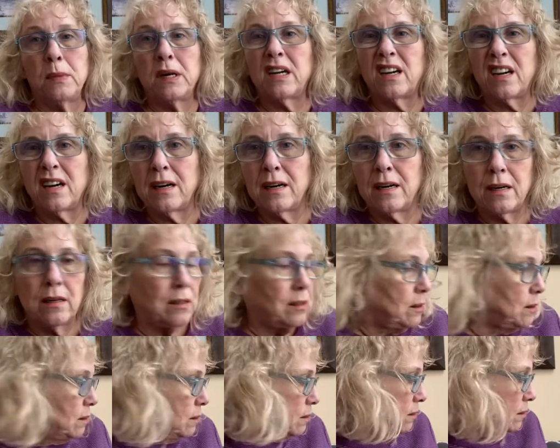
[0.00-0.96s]
to kind of,
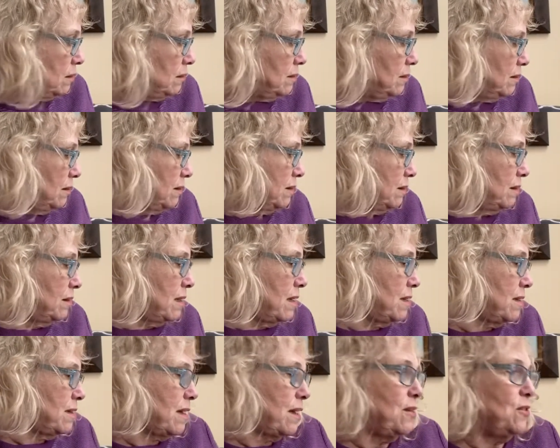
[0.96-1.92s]
as they
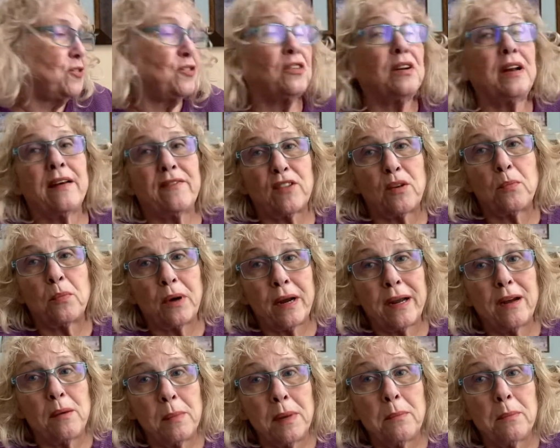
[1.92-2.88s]
say you shouldn't have to
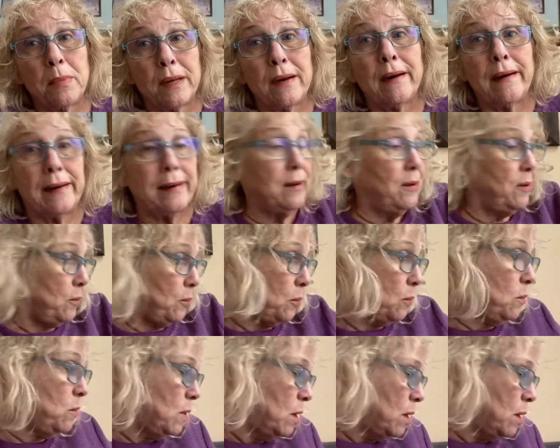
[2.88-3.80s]
break them in, but I do.